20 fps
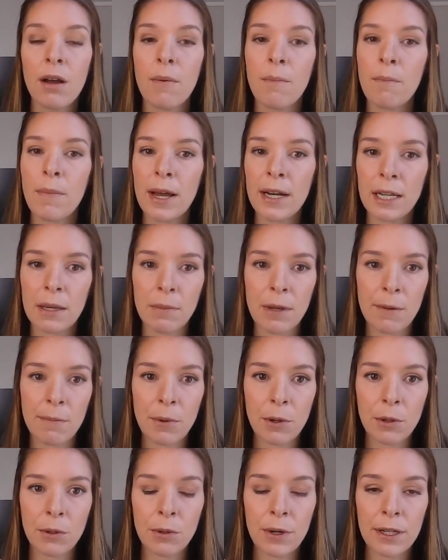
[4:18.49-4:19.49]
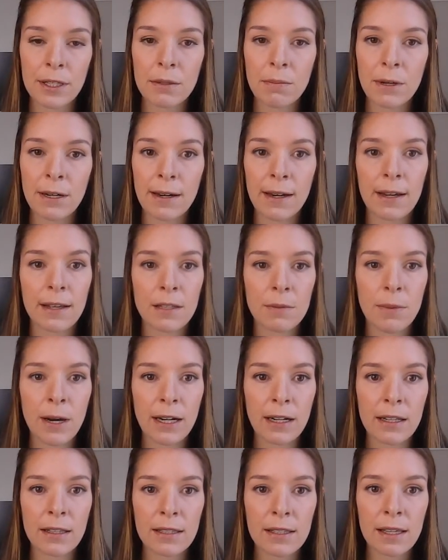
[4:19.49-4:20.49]
many people who experience
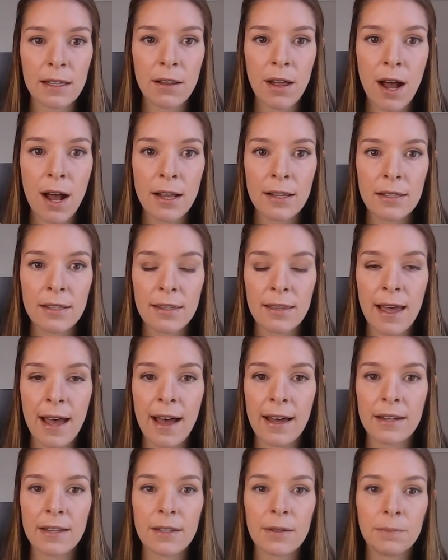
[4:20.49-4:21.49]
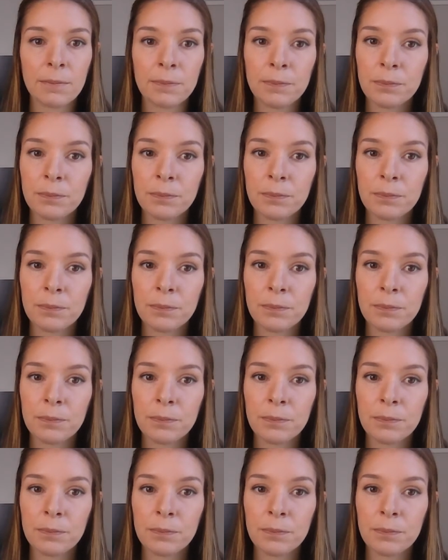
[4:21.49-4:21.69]
pregnancy loss that